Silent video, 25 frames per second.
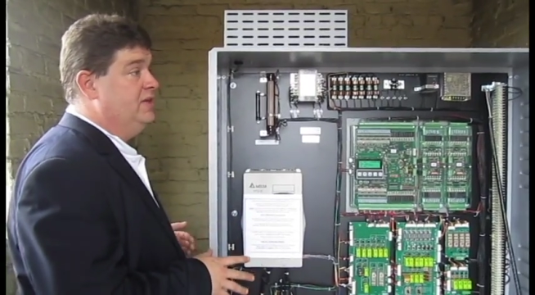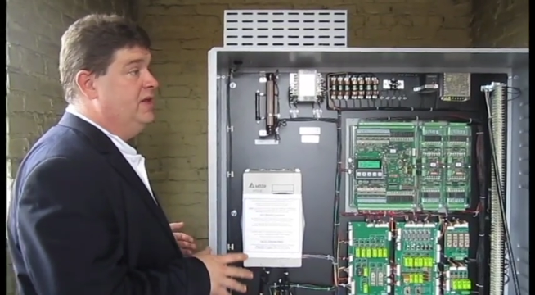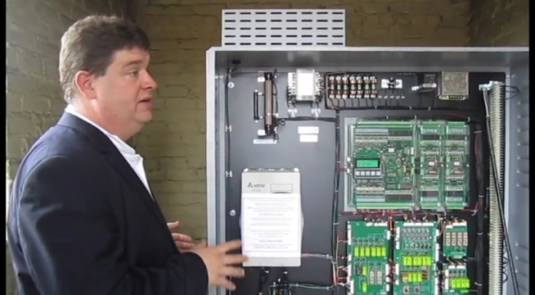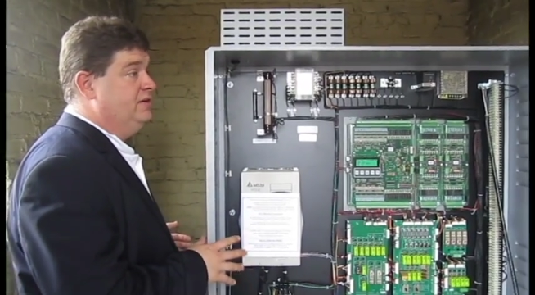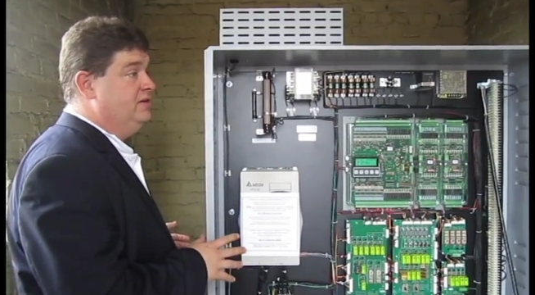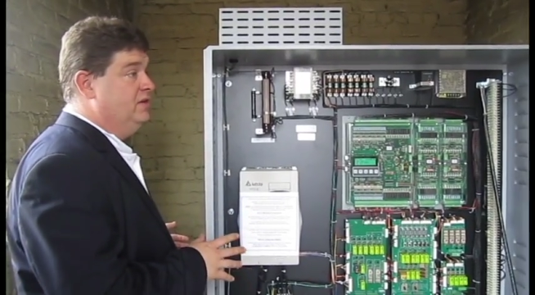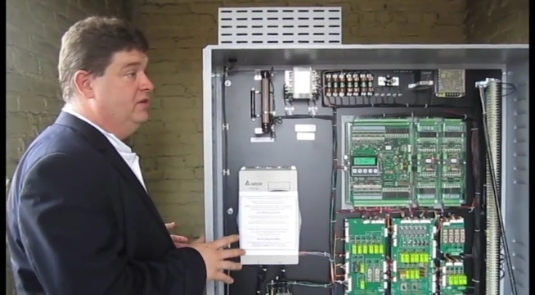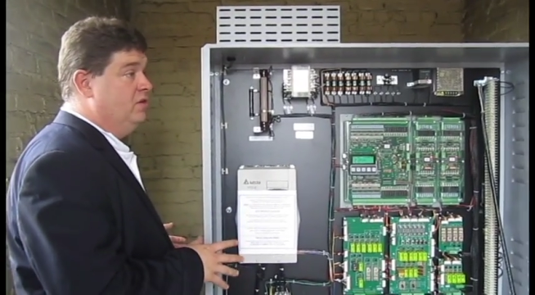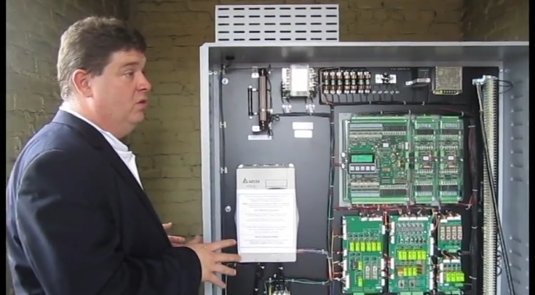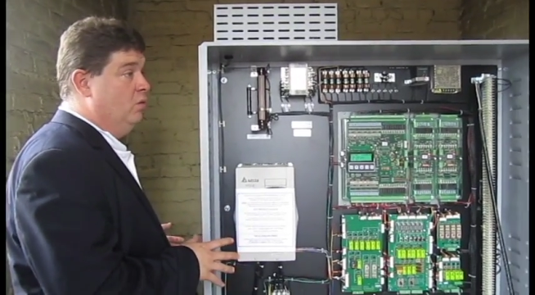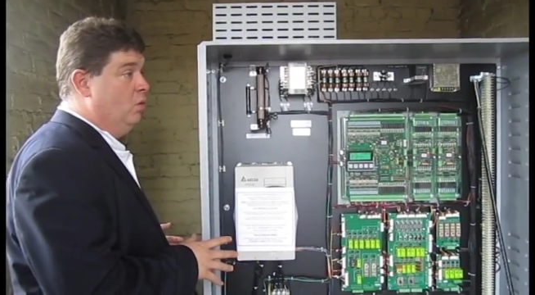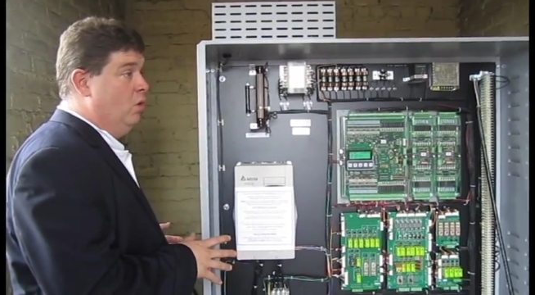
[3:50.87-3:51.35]
that
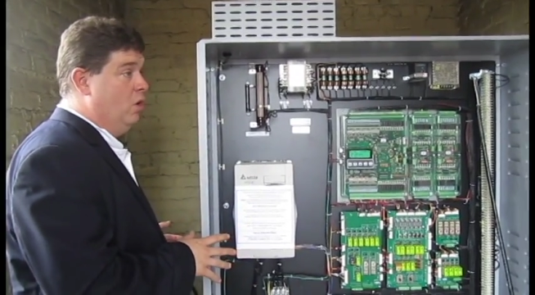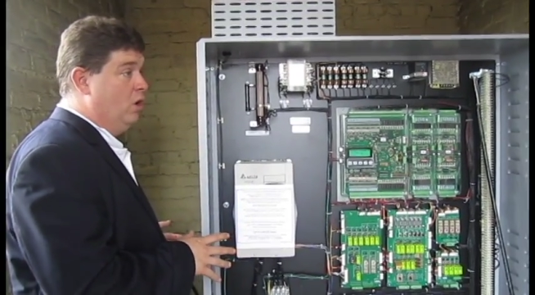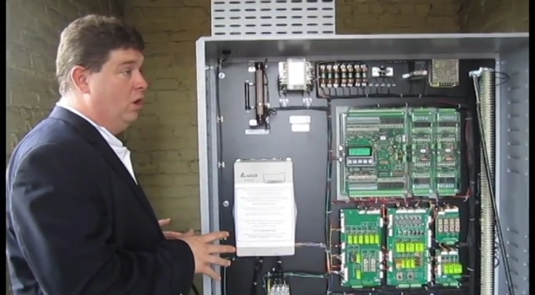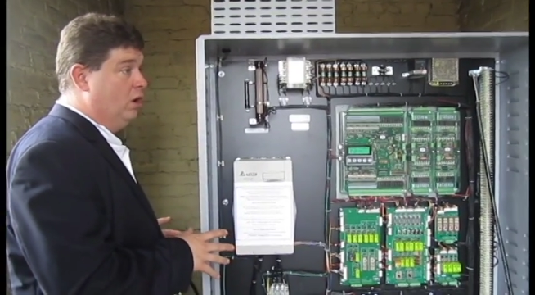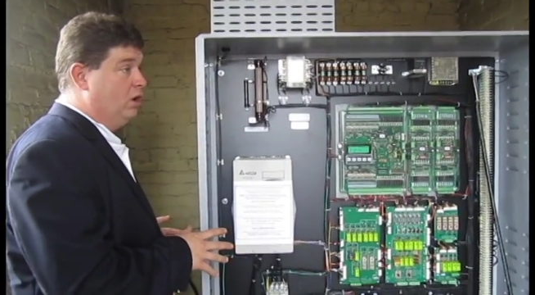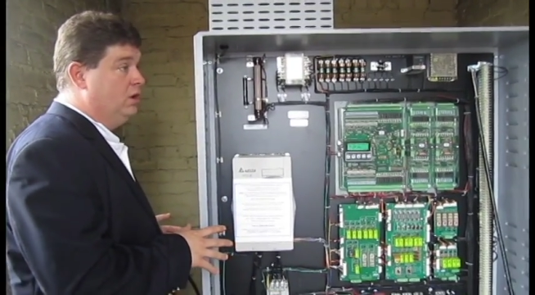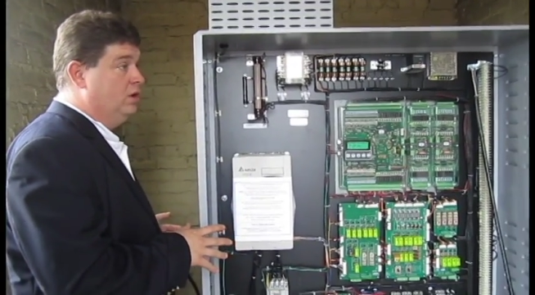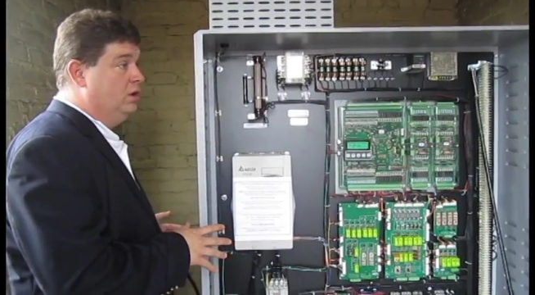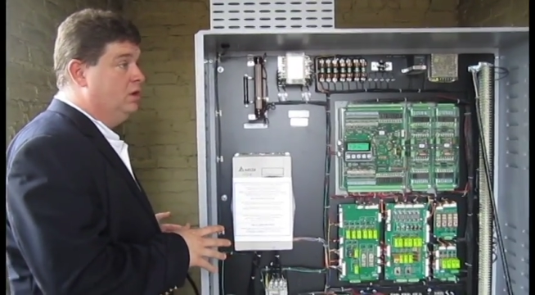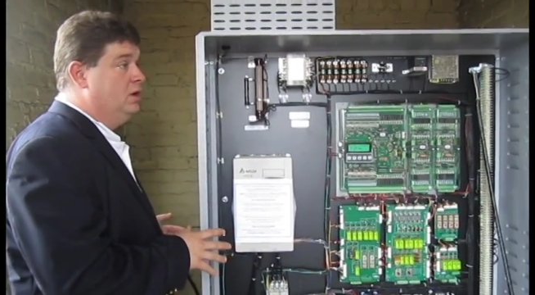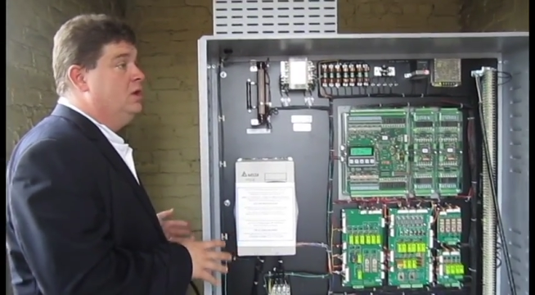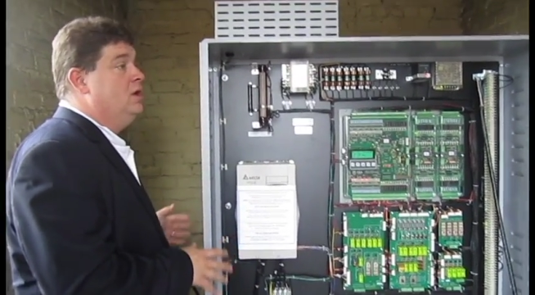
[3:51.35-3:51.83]
did the
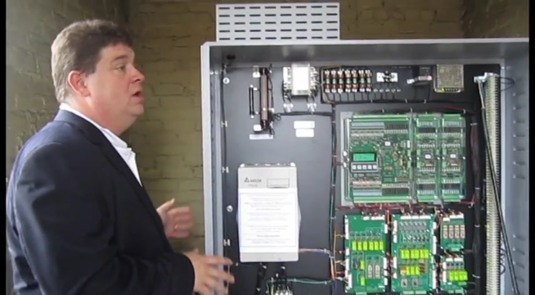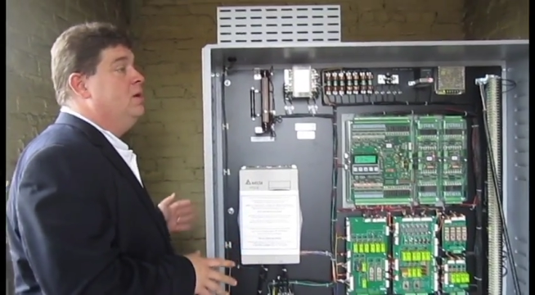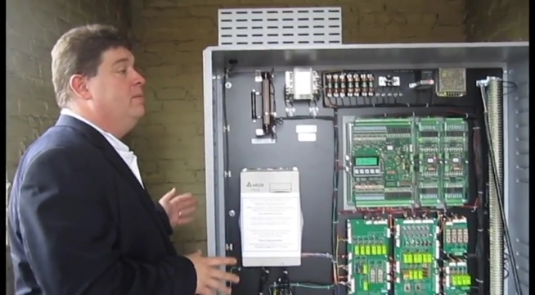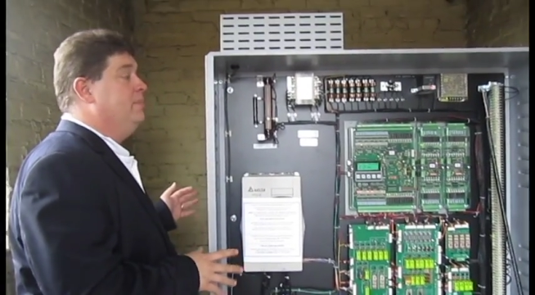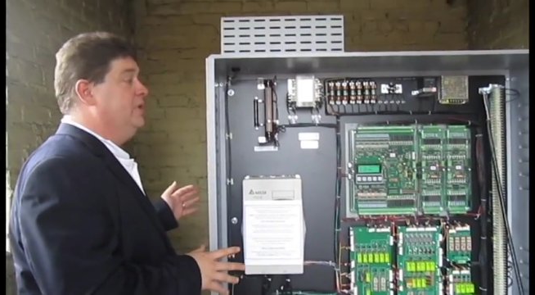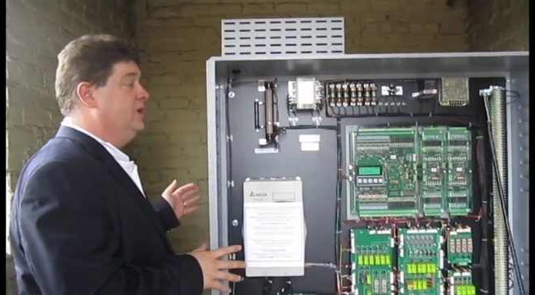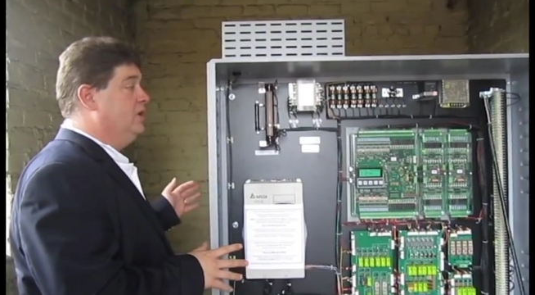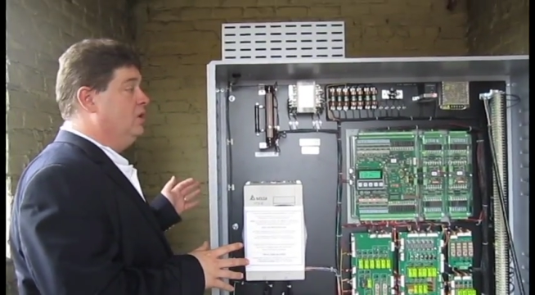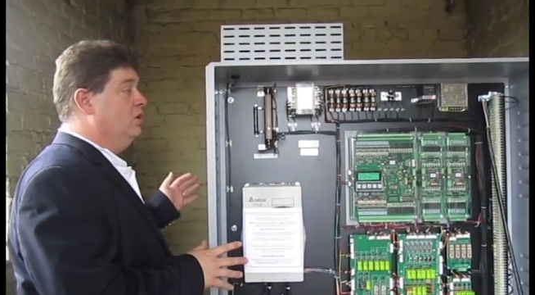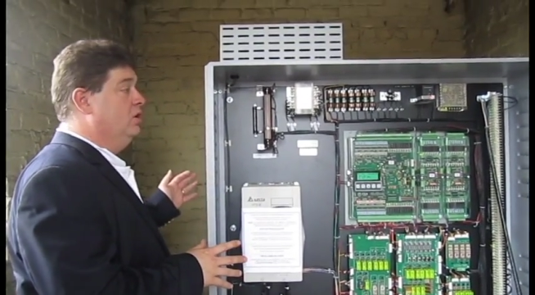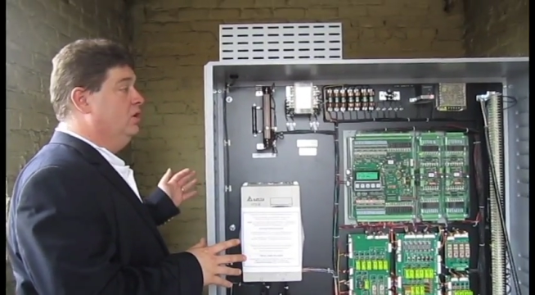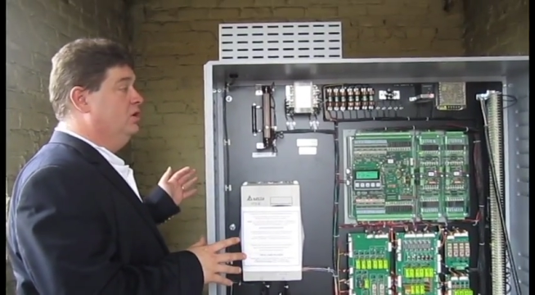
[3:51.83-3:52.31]
work
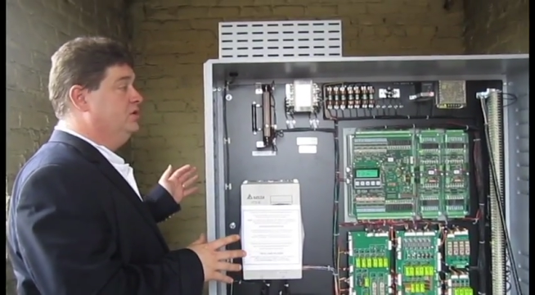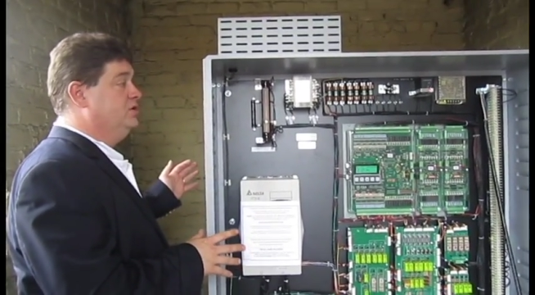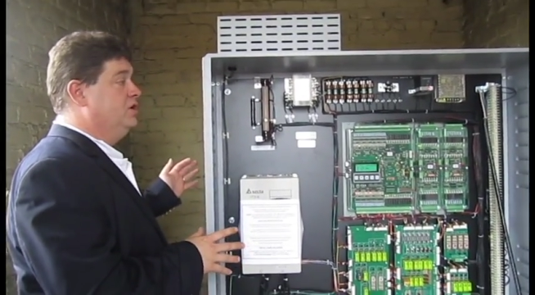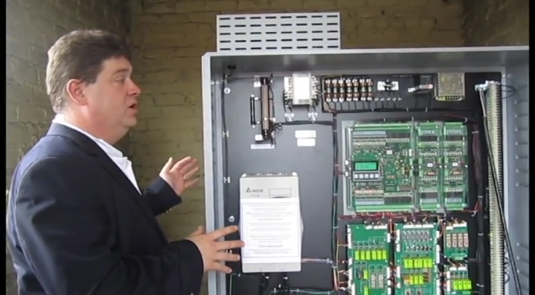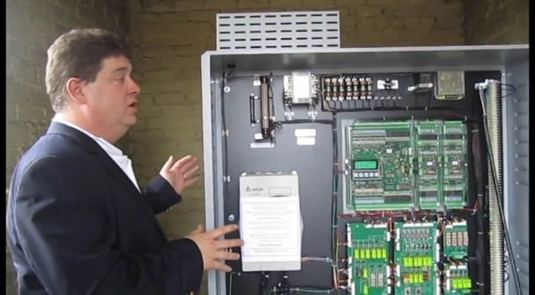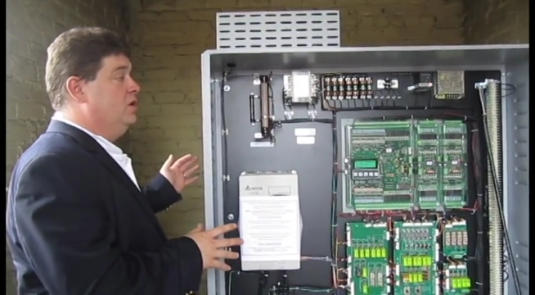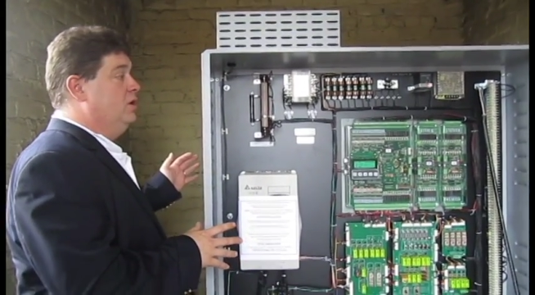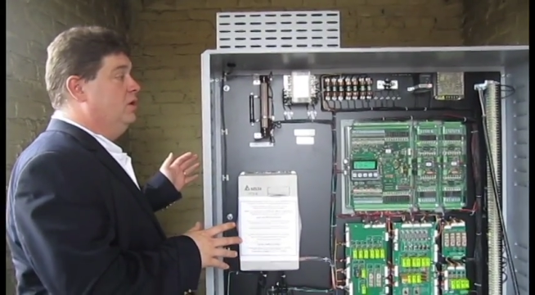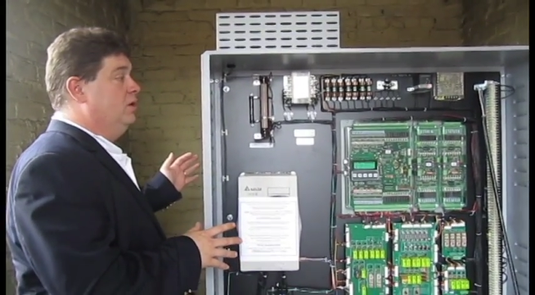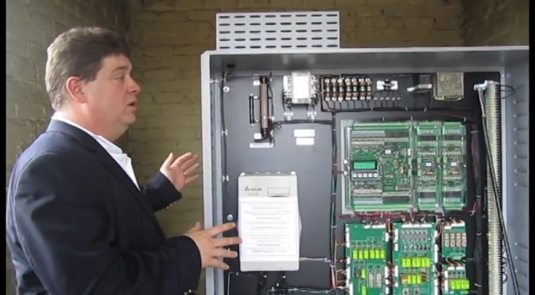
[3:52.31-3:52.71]
because